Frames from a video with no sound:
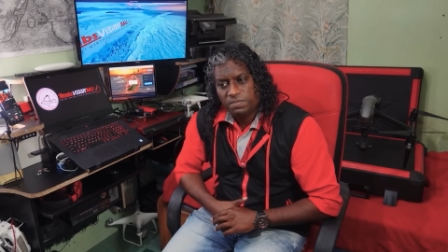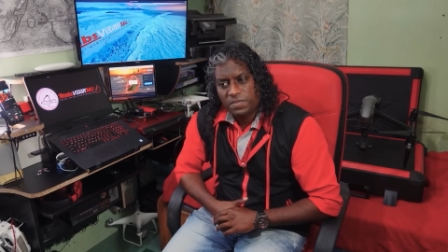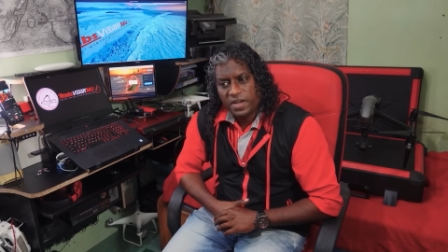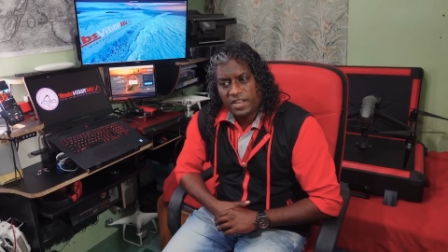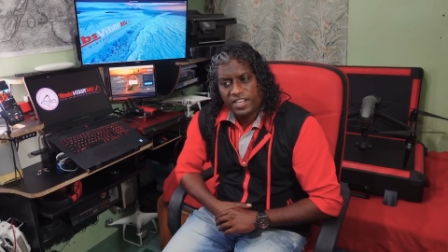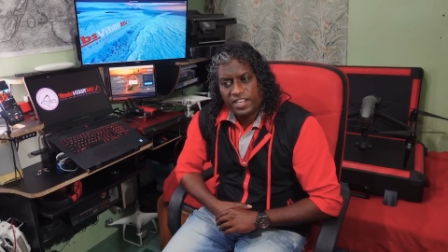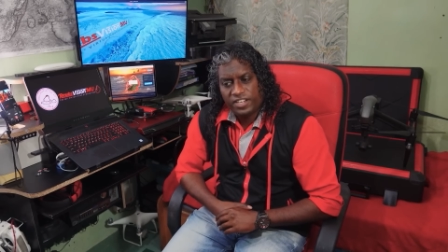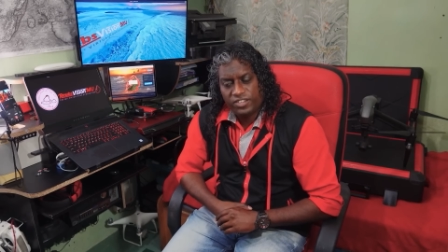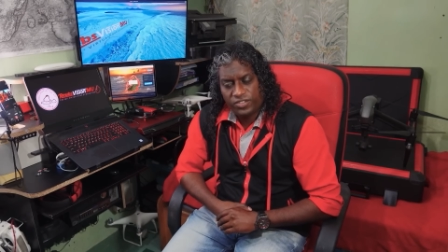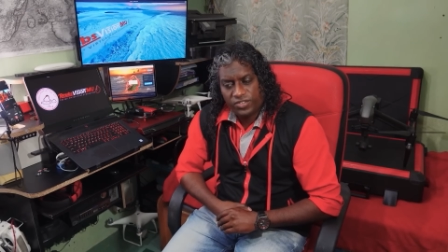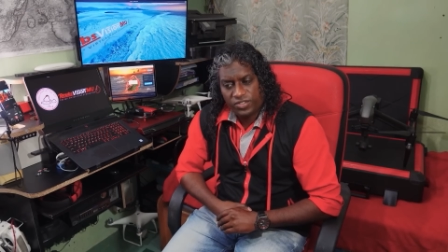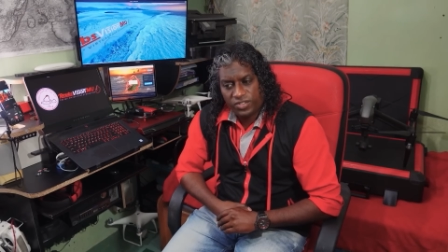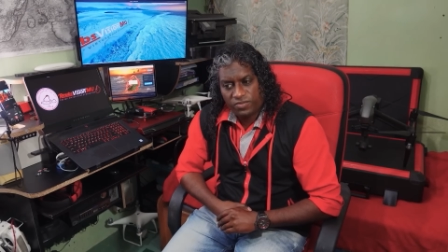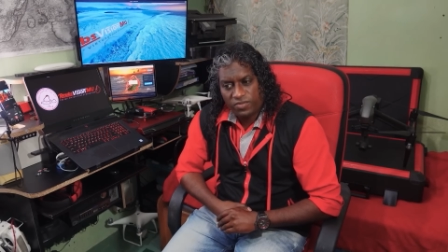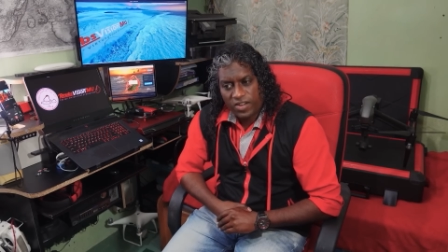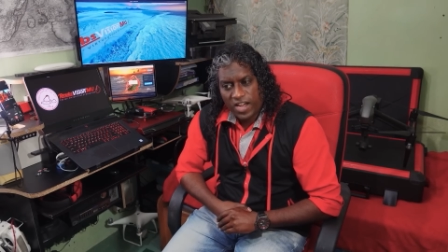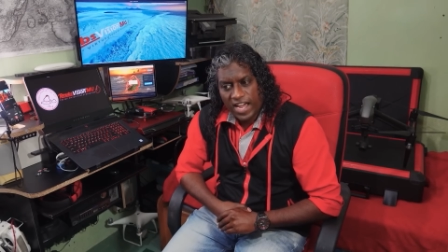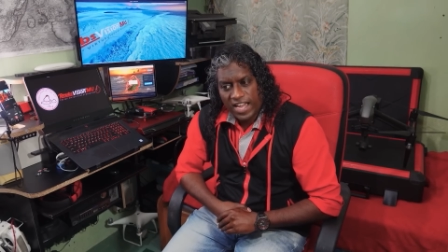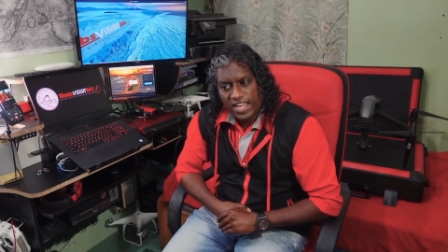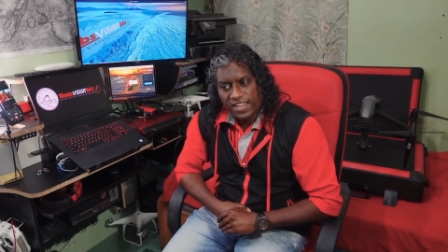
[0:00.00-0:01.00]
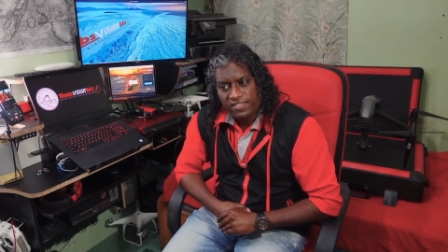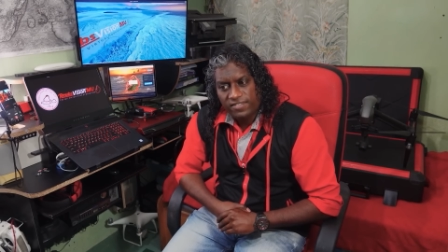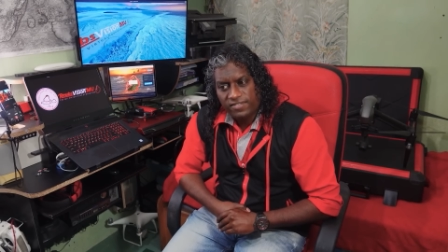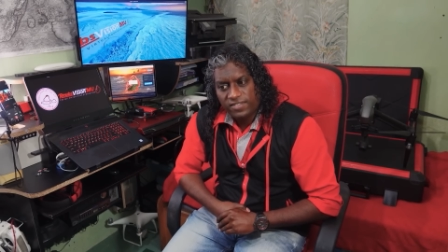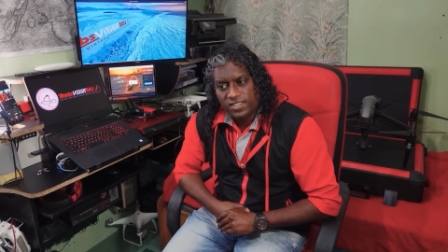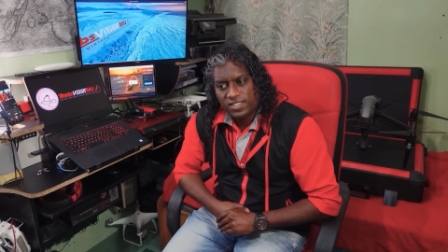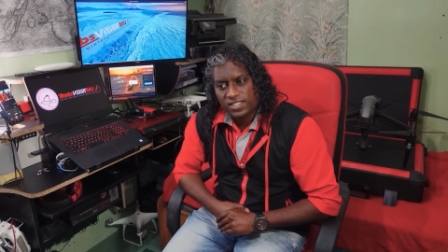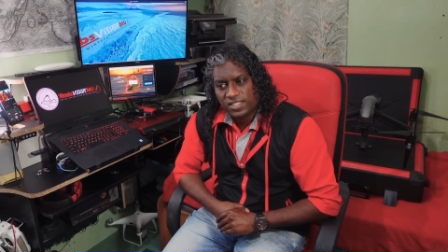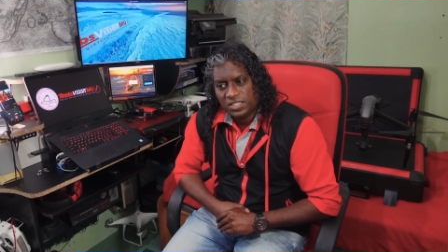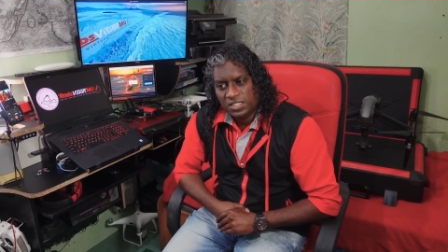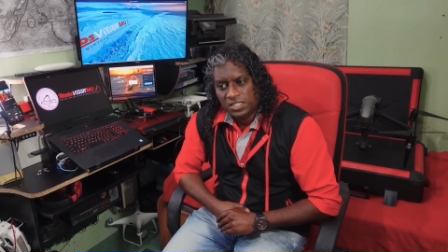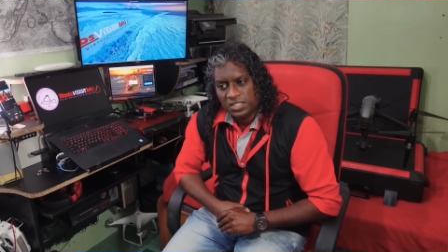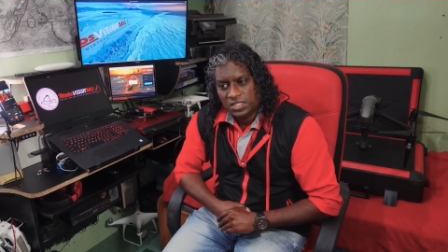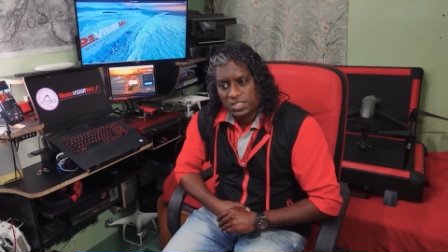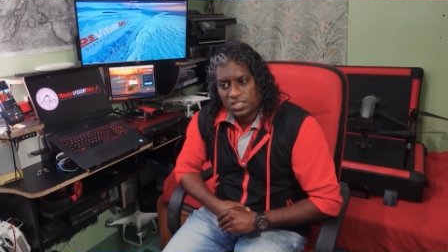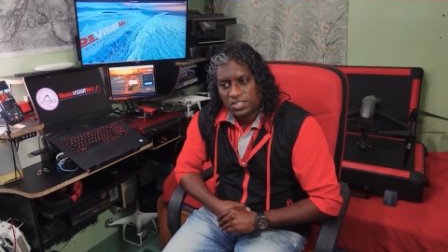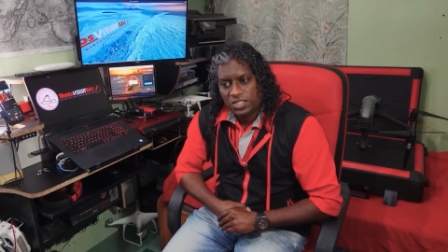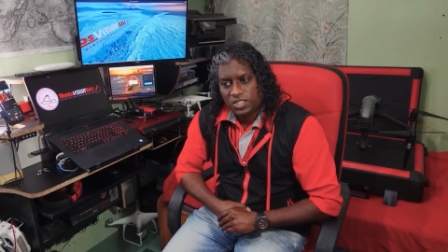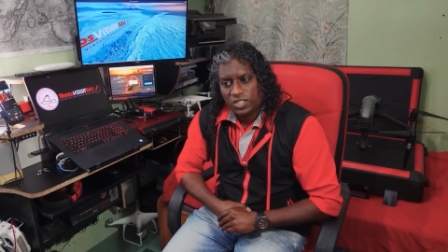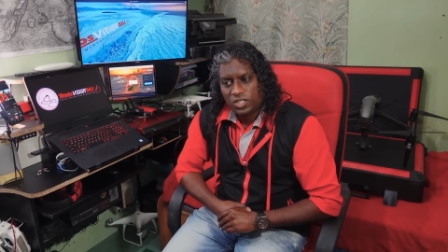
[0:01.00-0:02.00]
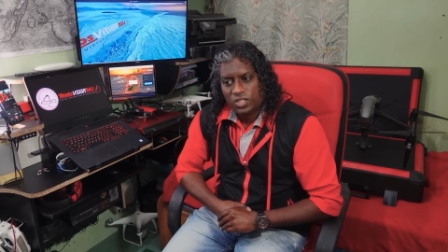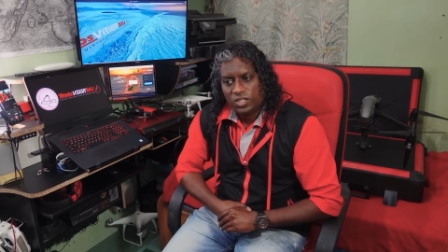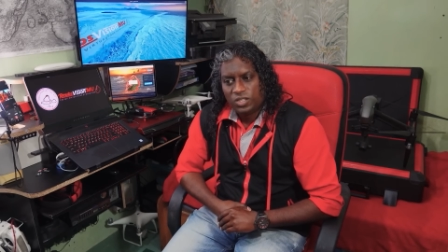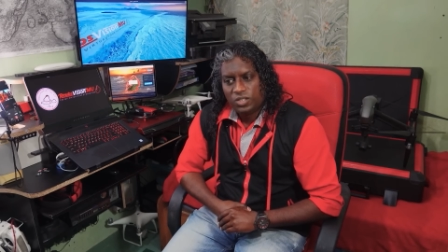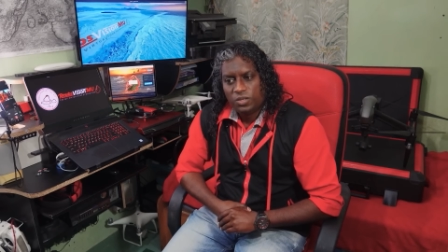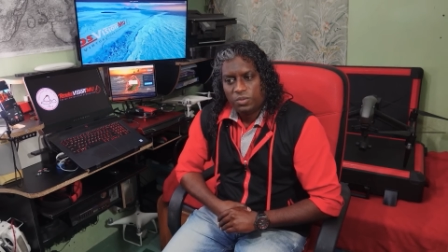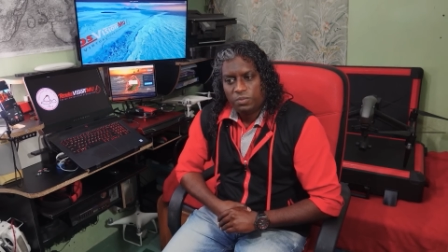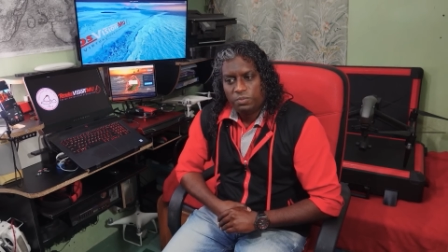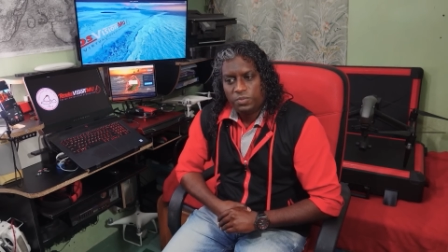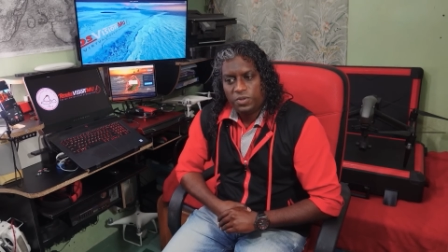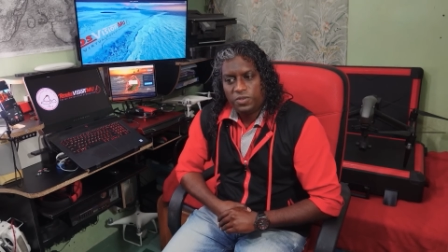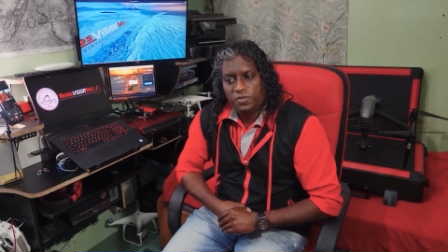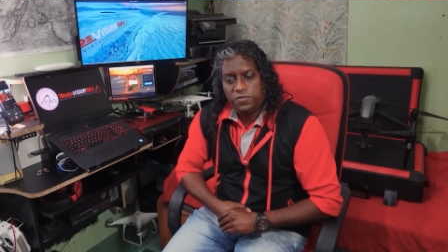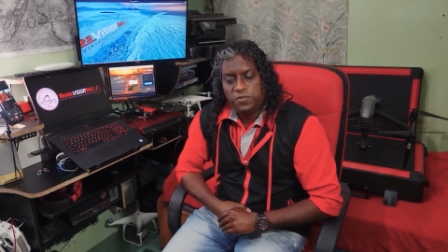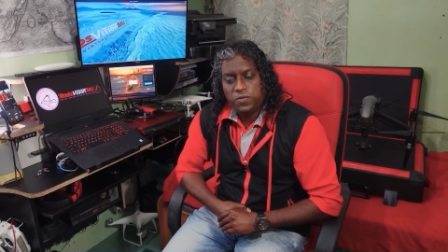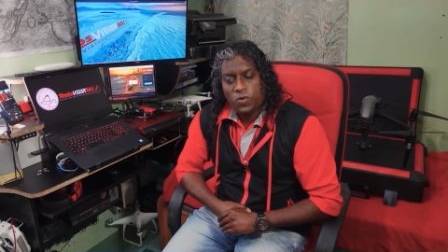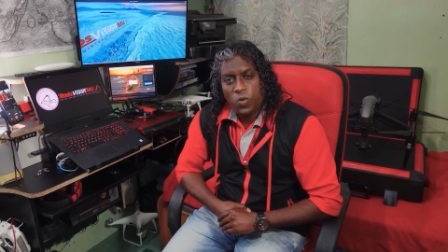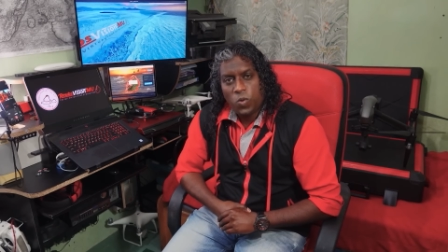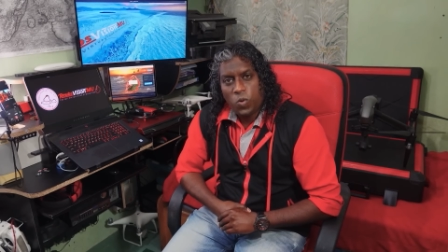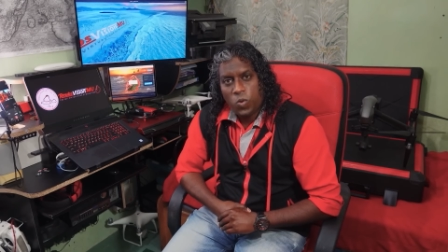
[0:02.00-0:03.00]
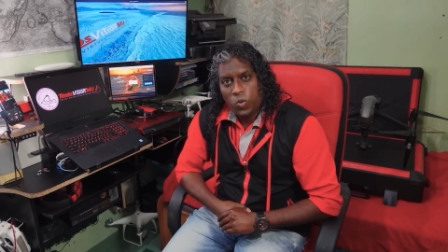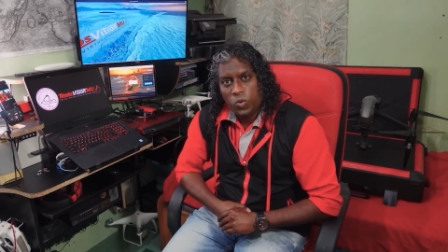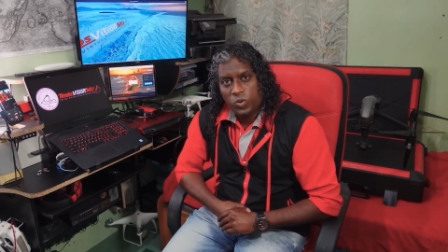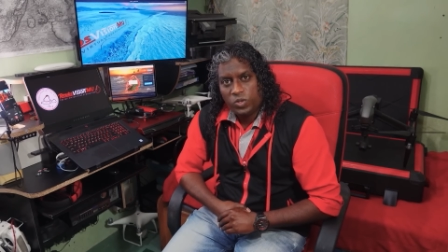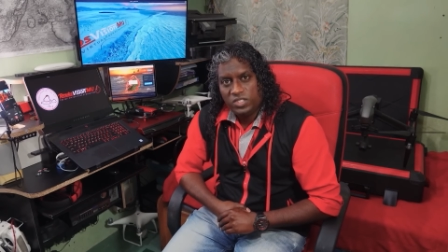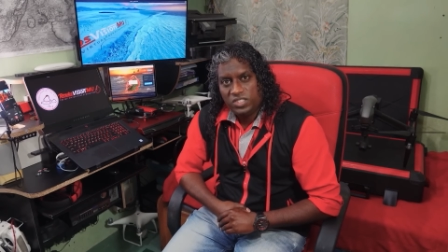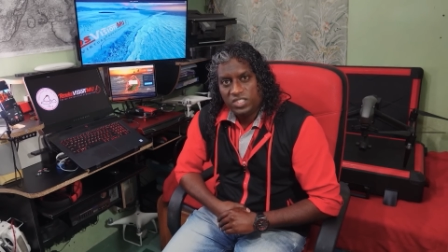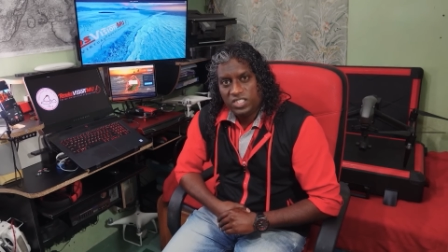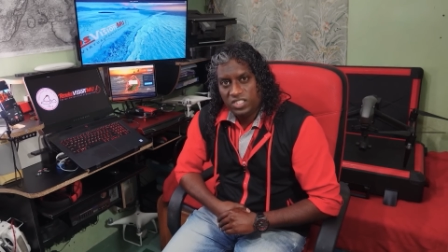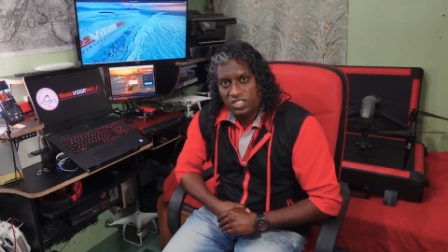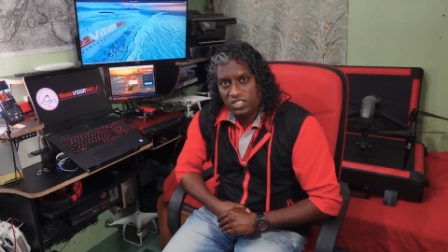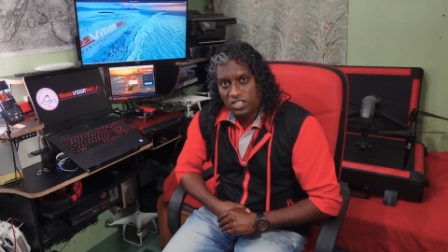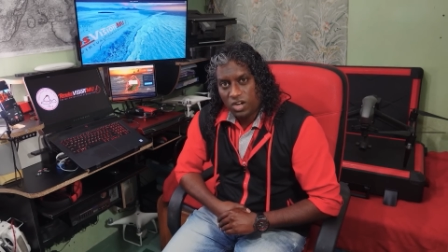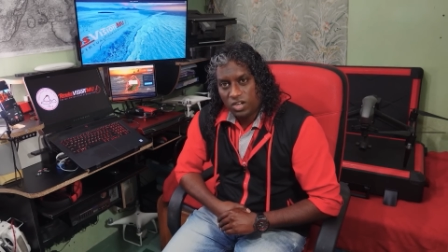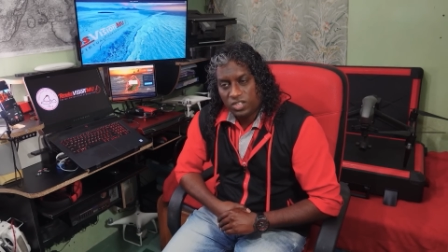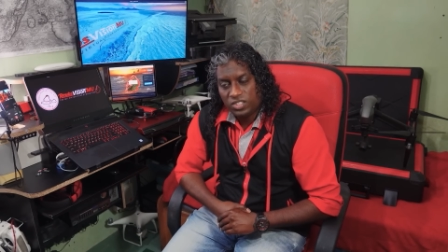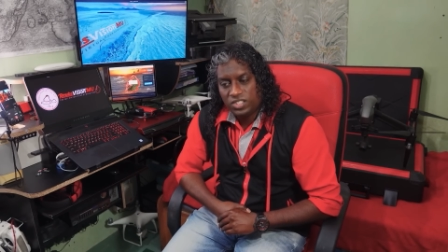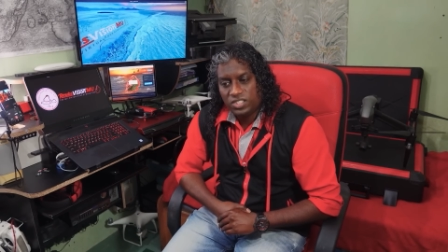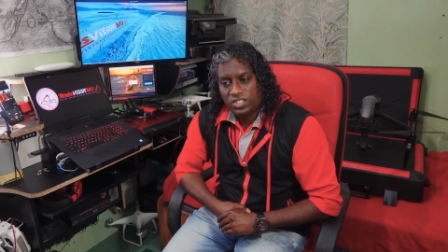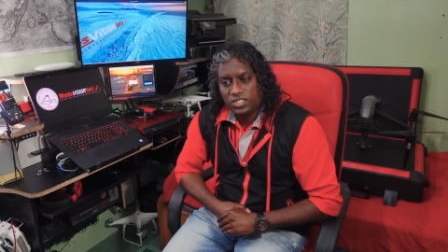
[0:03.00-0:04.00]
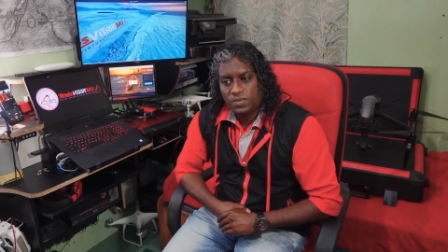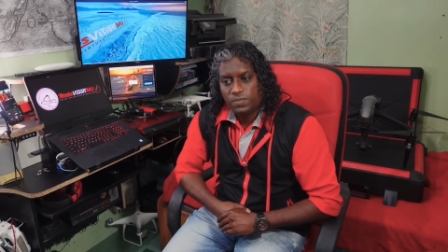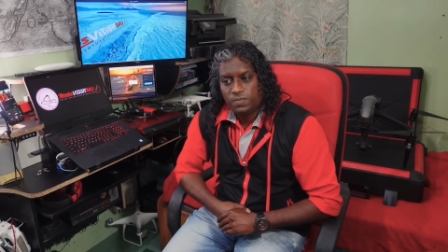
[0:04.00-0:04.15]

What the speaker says: managed to survive, but 4 did not.